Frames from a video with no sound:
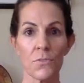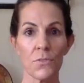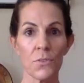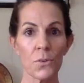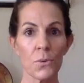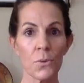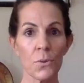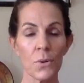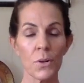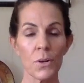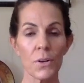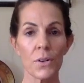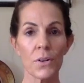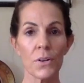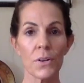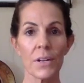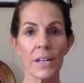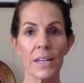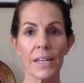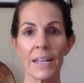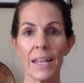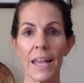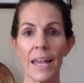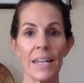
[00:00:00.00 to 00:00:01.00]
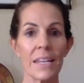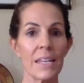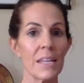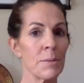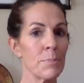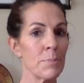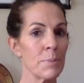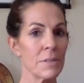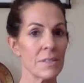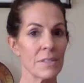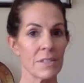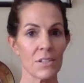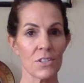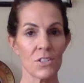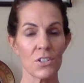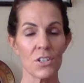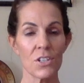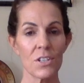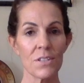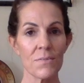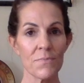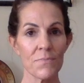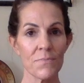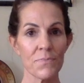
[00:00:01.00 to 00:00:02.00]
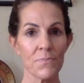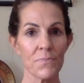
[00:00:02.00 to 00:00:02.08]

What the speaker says: floor in any position.